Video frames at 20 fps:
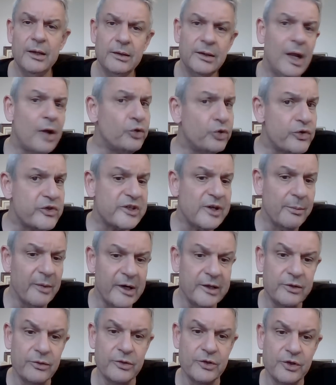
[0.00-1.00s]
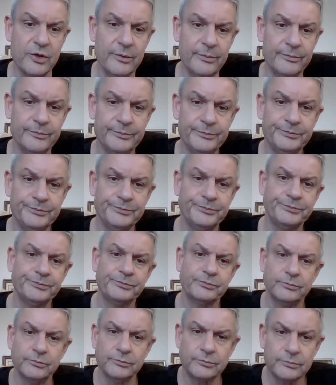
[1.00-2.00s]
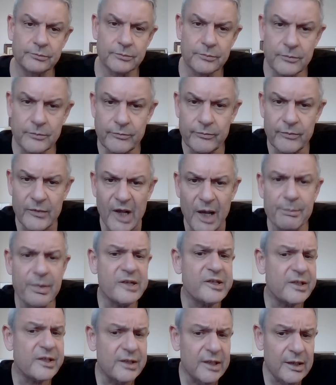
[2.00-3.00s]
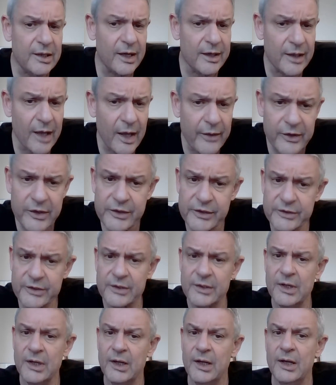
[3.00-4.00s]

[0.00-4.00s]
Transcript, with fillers: Now to some literature. Bastida and others,